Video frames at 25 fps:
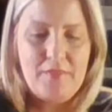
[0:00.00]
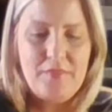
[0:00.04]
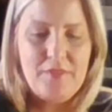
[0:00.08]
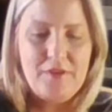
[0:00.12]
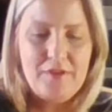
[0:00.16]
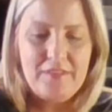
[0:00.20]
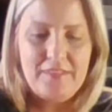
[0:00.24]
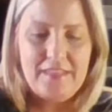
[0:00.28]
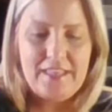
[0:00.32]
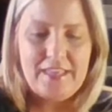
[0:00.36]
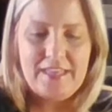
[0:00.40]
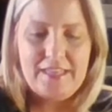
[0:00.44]

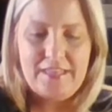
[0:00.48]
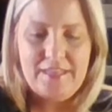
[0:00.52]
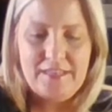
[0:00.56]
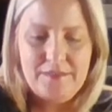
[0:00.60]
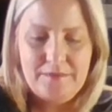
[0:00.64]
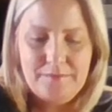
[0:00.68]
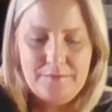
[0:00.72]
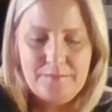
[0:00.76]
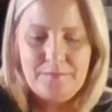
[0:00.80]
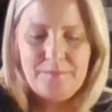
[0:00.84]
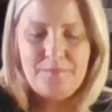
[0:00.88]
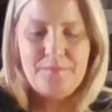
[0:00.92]
their lid
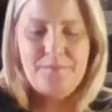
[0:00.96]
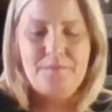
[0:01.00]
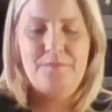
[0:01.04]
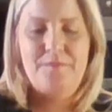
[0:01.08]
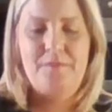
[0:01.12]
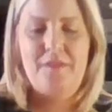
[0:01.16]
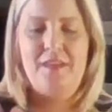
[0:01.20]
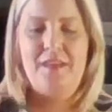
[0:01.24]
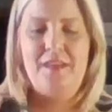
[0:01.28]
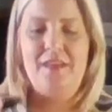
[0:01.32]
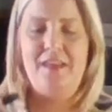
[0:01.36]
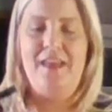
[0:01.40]

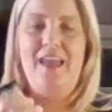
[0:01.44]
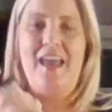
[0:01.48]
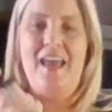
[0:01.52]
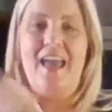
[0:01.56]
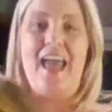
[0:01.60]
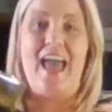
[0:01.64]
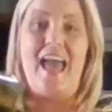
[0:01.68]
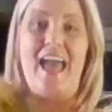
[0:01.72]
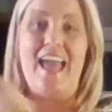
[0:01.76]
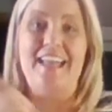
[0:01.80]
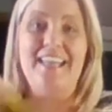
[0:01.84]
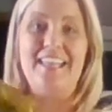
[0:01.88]

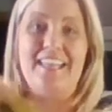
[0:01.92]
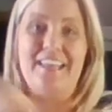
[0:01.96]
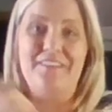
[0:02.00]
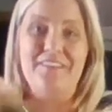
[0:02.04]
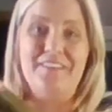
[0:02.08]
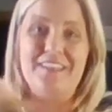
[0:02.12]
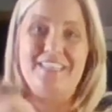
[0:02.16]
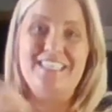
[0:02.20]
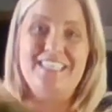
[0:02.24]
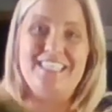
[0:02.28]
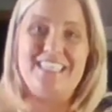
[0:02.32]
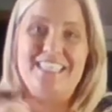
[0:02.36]
and give
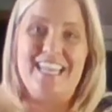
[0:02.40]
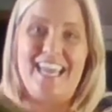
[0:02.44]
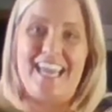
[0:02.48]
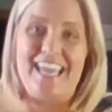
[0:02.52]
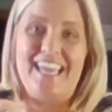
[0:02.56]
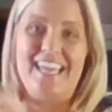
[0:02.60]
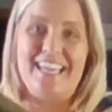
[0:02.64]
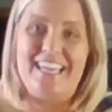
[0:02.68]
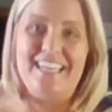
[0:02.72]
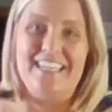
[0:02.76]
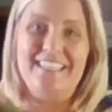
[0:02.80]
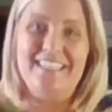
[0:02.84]
it a
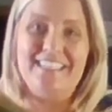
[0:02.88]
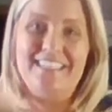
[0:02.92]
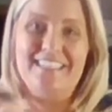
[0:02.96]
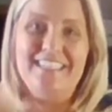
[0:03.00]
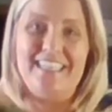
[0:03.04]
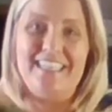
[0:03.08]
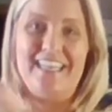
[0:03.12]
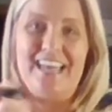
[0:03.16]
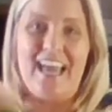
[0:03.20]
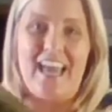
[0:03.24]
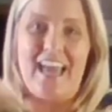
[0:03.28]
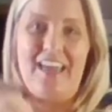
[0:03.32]
shake,
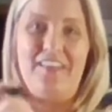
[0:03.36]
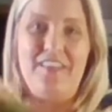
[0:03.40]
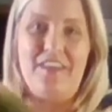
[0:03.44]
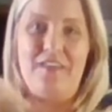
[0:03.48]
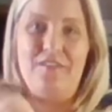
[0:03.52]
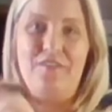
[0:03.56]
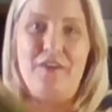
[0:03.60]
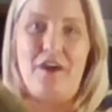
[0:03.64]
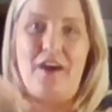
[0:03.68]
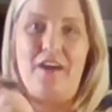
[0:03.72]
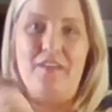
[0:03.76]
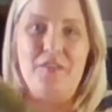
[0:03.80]
and
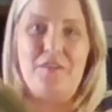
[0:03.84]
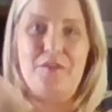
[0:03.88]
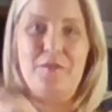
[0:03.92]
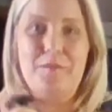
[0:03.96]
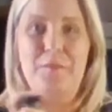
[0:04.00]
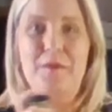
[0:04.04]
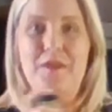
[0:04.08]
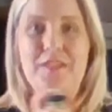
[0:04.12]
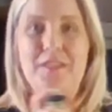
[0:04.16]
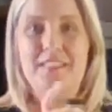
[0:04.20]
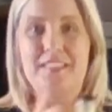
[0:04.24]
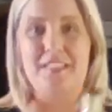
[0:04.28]
they've got their
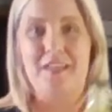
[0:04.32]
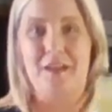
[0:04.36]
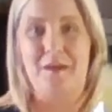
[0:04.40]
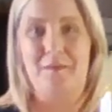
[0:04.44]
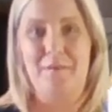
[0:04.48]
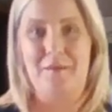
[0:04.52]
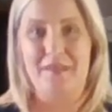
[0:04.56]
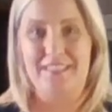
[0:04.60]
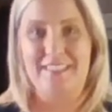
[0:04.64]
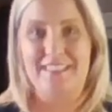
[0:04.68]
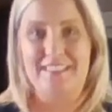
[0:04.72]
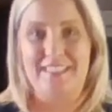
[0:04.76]

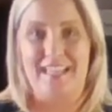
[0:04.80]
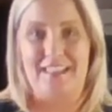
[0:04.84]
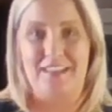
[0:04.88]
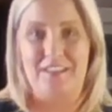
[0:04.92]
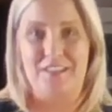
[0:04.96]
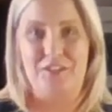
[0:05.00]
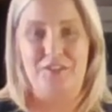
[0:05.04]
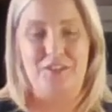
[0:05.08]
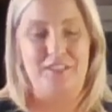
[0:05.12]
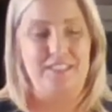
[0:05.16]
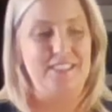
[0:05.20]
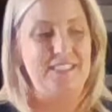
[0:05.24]
balsamic
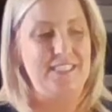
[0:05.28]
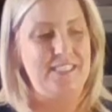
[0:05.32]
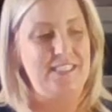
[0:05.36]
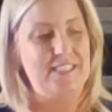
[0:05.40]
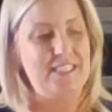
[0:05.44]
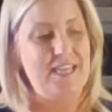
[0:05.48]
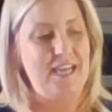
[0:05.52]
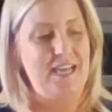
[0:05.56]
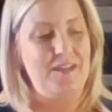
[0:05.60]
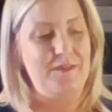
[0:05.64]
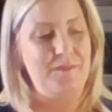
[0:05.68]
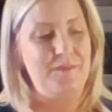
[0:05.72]
salad dressing
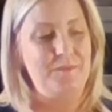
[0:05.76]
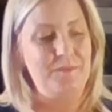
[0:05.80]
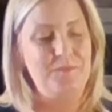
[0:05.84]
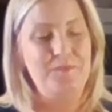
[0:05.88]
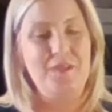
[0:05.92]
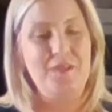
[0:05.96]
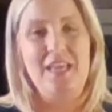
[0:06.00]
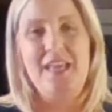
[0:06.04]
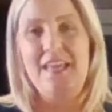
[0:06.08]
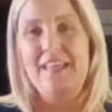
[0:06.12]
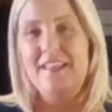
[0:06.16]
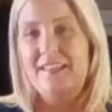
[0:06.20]
done.
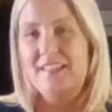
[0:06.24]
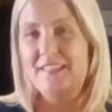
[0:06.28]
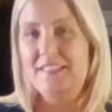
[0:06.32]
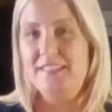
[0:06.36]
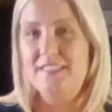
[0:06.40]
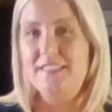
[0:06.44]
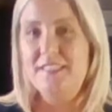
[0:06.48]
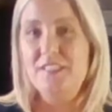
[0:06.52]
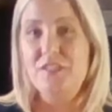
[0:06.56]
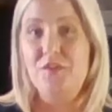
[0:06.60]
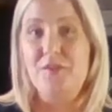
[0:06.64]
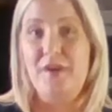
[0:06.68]
This
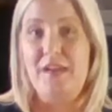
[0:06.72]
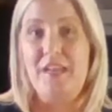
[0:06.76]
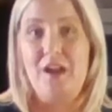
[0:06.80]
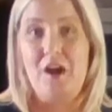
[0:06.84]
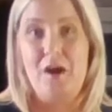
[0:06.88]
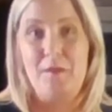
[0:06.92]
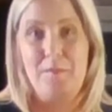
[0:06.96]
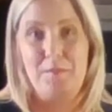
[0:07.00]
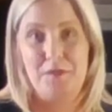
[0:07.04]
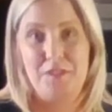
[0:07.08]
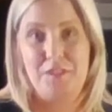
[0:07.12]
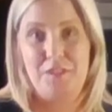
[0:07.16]
is a great
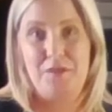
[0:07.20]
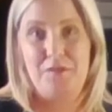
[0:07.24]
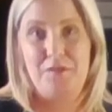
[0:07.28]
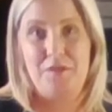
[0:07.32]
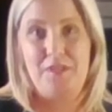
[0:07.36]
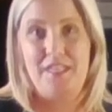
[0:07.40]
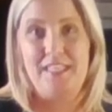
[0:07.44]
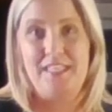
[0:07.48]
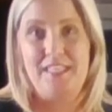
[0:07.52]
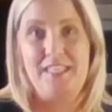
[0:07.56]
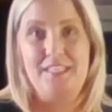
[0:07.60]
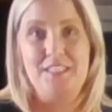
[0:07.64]

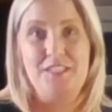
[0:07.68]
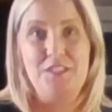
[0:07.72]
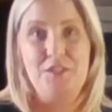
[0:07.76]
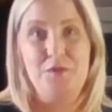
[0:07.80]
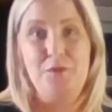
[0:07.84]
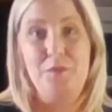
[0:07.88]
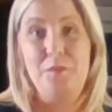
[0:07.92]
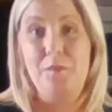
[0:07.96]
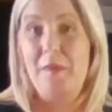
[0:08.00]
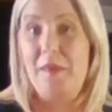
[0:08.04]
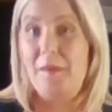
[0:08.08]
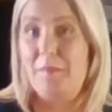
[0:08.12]
opportunity
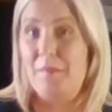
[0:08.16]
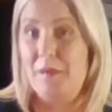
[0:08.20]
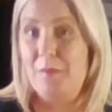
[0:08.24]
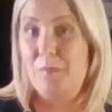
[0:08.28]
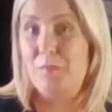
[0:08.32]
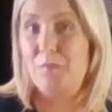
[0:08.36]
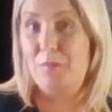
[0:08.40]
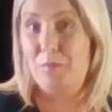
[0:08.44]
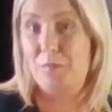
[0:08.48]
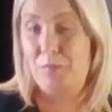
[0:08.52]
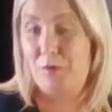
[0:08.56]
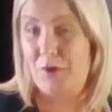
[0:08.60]
to
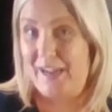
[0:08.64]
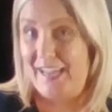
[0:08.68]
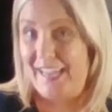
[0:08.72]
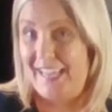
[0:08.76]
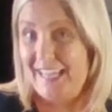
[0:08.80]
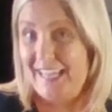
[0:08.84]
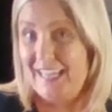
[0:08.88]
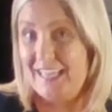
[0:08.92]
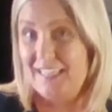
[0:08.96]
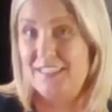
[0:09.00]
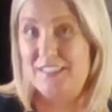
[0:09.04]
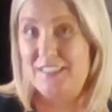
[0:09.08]
maybe
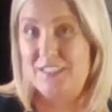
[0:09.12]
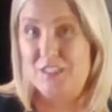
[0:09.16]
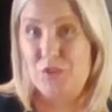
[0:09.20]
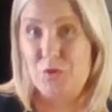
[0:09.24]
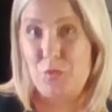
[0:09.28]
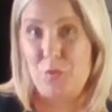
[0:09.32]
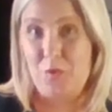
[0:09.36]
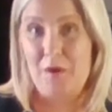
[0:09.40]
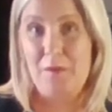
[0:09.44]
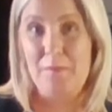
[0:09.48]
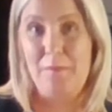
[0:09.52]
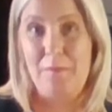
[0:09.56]
bring a
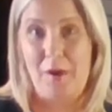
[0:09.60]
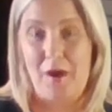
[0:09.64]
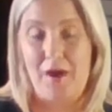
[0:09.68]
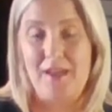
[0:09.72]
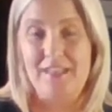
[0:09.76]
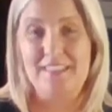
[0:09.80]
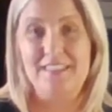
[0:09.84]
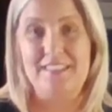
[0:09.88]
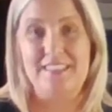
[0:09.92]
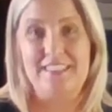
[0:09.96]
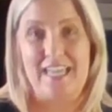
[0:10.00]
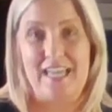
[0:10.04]
store-bought
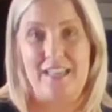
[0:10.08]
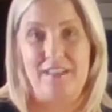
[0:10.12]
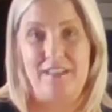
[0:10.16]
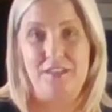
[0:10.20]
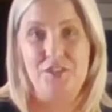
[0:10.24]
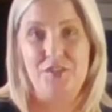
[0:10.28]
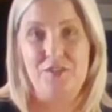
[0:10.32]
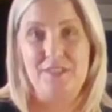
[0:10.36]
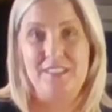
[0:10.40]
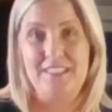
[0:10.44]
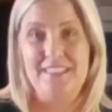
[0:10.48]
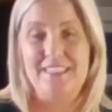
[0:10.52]
salad
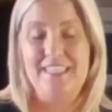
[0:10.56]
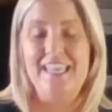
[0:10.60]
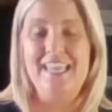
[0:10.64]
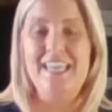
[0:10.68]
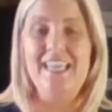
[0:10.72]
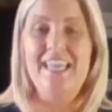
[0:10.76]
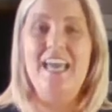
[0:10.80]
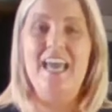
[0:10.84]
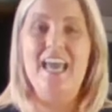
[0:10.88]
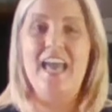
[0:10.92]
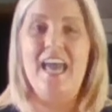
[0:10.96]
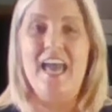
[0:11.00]
dressing
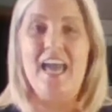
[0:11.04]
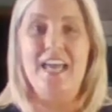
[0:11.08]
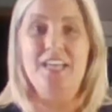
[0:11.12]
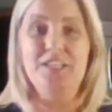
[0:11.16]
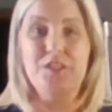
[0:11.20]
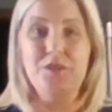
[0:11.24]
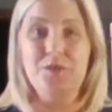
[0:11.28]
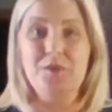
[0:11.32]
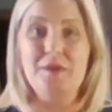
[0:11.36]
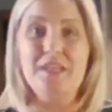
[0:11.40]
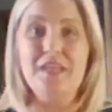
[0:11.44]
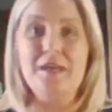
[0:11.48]
and
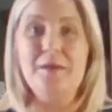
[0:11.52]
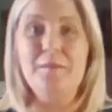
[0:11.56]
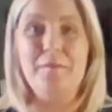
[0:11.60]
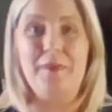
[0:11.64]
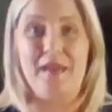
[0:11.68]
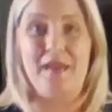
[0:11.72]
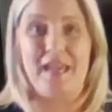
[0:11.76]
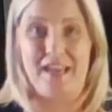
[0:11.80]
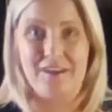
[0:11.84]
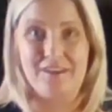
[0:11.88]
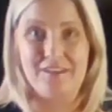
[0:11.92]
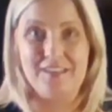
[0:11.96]
do a
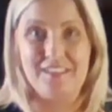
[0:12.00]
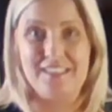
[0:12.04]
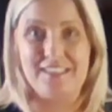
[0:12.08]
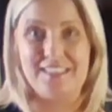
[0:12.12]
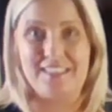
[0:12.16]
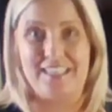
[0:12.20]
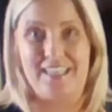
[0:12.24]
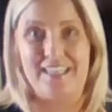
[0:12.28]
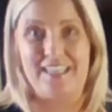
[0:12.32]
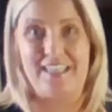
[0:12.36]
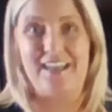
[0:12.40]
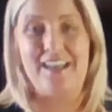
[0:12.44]

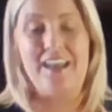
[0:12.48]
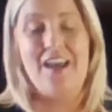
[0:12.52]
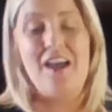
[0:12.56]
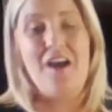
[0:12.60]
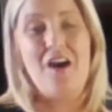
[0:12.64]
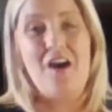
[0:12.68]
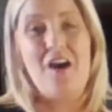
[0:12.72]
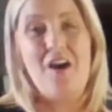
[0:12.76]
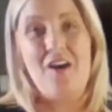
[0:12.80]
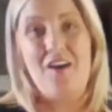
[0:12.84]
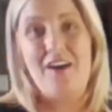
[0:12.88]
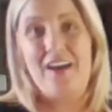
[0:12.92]
comparison
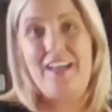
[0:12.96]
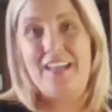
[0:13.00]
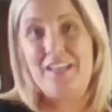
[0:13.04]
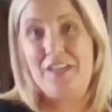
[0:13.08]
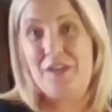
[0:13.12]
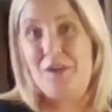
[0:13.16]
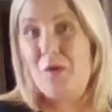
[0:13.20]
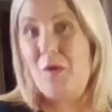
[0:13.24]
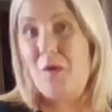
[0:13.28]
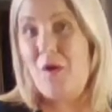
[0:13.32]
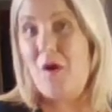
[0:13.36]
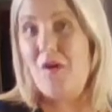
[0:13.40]

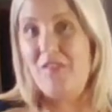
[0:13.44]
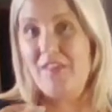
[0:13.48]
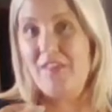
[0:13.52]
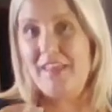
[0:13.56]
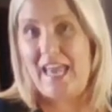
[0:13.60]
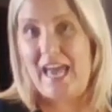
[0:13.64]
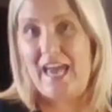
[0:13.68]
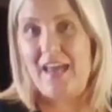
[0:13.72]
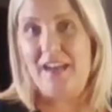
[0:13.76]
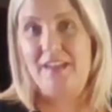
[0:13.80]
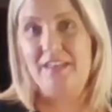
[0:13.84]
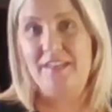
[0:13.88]
on, all the
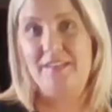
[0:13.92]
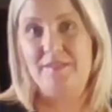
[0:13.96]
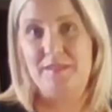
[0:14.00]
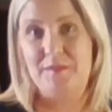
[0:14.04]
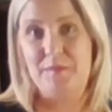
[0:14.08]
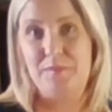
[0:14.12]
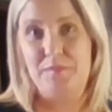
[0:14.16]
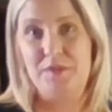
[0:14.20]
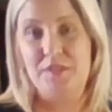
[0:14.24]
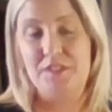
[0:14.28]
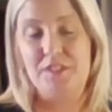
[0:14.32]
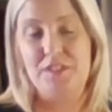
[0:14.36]
additives
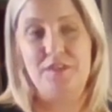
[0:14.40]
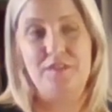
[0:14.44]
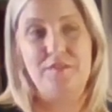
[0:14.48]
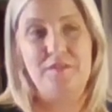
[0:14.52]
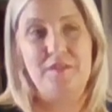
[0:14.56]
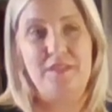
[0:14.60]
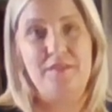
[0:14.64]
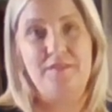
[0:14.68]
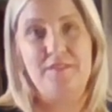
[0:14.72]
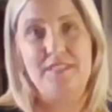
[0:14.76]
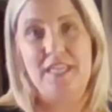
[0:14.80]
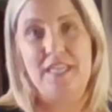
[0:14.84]
and
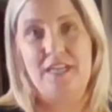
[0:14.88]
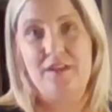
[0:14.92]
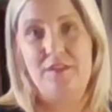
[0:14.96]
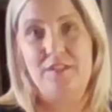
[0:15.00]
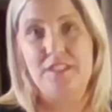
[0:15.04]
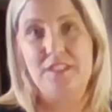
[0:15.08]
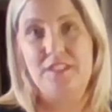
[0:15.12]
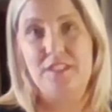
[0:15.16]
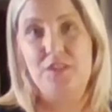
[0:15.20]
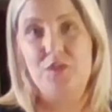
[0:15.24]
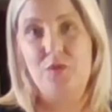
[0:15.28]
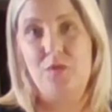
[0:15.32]
preservatives that are
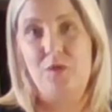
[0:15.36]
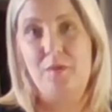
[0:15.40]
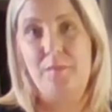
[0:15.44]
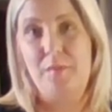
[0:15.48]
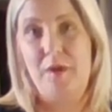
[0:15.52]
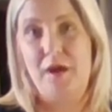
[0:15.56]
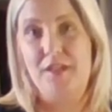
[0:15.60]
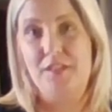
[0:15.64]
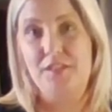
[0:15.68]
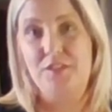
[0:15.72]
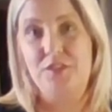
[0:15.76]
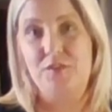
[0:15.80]
in
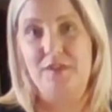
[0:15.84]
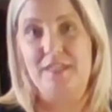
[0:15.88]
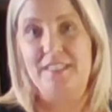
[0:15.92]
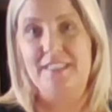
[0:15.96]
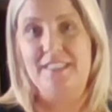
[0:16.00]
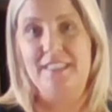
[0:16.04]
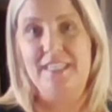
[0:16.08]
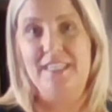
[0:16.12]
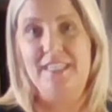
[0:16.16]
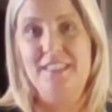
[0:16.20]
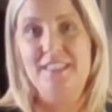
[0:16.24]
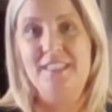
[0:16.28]
store-bought
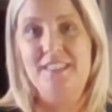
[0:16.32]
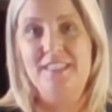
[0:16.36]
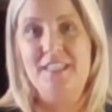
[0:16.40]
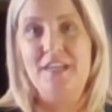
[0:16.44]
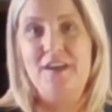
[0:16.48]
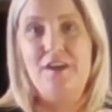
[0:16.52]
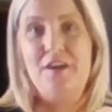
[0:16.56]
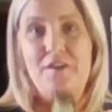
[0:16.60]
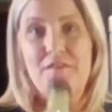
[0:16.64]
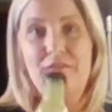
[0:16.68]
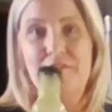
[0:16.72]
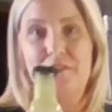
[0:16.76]
dressings
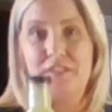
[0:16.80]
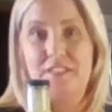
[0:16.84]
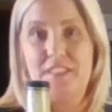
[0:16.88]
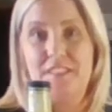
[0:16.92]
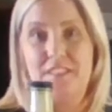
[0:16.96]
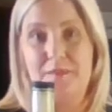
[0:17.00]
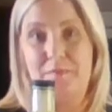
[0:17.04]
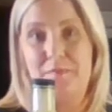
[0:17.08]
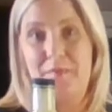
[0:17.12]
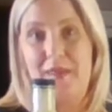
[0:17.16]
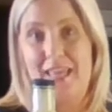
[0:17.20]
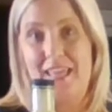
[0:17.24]

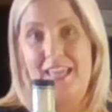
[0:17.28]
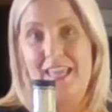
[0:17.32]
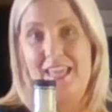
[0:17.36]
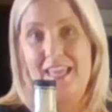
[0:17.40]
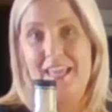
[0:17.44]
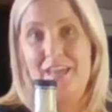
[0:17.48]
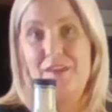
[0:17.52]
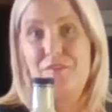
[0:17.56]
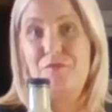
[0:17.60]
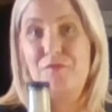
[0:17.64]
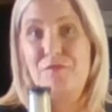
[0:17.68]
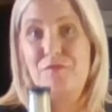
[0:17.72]
versus making
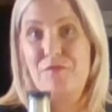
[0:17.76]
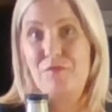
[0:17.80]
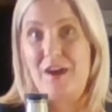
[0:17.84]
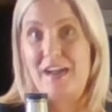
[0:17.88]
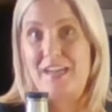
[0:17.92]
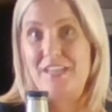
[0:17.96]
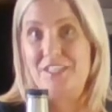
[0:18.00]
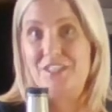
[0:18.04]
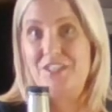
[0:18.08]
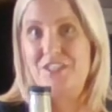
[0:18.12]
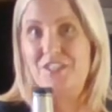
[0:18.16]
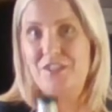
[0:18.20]
it
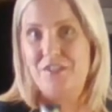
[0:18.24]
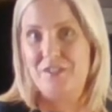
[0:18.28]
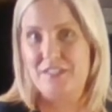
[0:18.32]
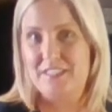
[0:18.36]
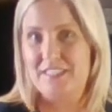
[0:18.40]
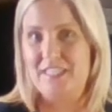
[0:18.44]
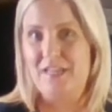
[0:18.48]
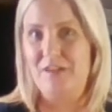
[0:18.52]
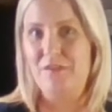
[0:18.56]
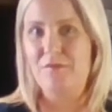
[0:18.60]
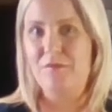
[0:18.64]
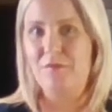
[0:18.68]
fresh
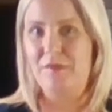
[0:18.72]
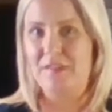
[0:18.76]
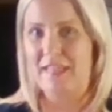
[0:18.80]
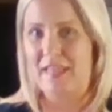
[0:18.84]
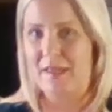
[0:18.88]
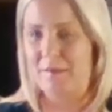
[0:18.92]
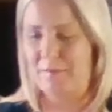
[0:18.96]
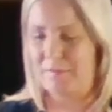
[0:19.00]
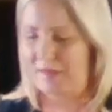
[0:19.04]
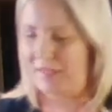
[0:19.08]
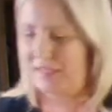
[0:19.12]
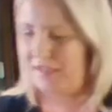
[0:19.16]
yourself with
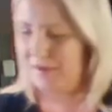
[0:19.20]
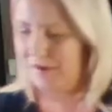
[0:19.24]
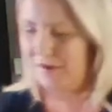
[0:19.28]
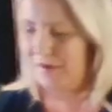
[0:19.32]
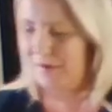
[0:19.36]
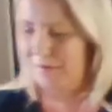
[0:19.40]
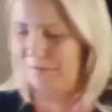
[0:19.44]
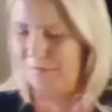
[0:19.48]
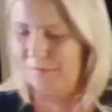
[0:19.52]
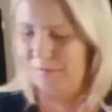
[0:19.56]
epicure.